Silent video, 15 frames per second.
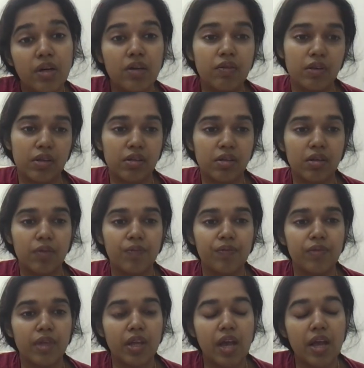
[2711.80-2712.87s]
curve is.
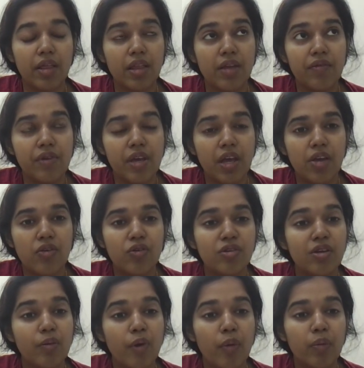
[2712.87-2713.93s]
And then we can
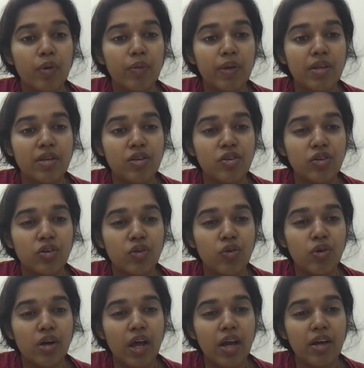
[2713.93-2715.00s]
use some optimization
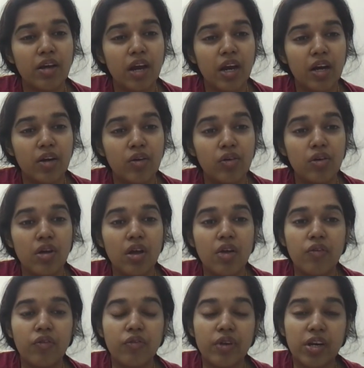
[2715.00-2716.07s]
code and try to
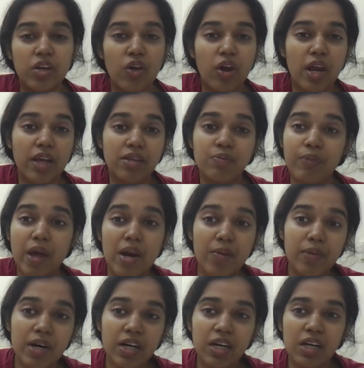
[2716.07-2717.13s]
fit your
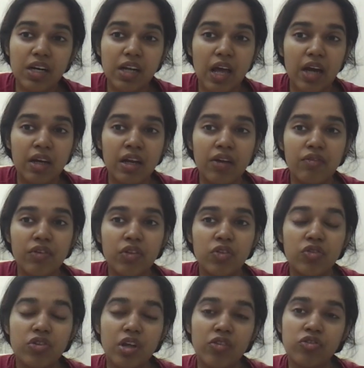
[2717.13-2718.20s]
experimental data
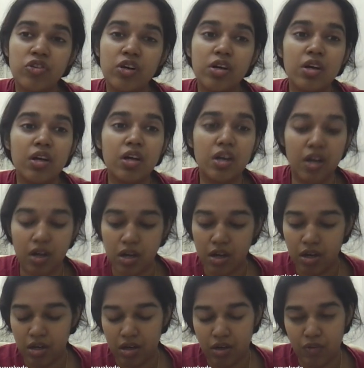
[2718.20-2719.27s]
with such
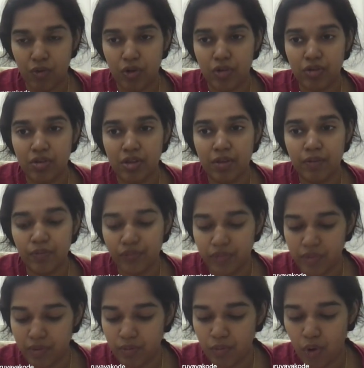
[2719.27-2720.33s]
a what to say
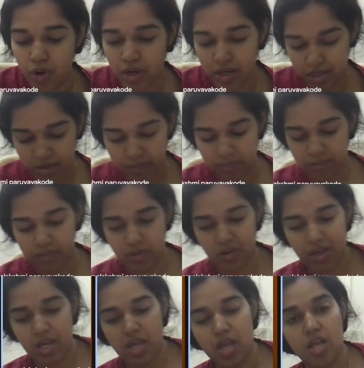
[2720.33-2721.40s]
modeling.
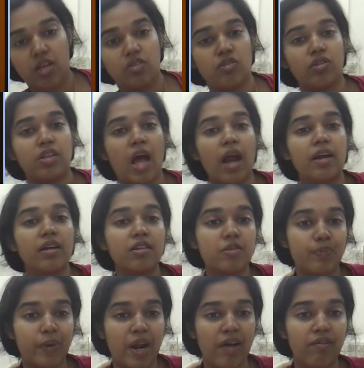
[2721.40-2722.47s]
Okay, so that
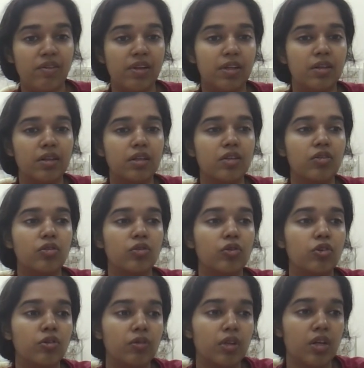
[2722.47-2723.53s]
is prevalent.
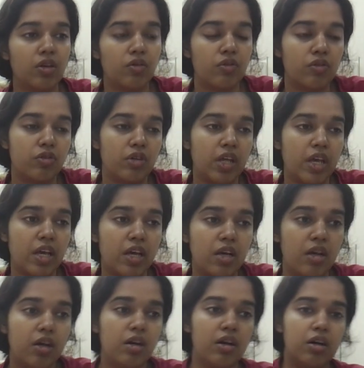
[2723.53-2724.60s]
So if you
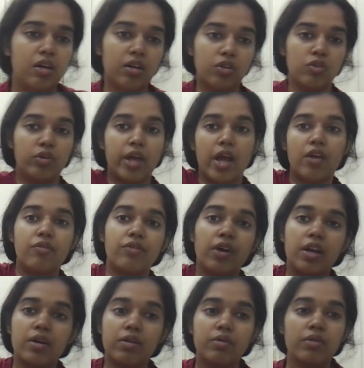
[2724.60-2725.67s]
take, you can
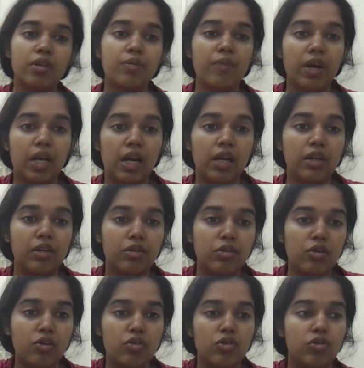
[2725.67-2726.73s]
find the metal
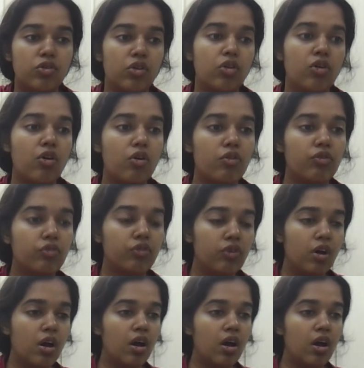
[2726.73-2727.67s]
distribution of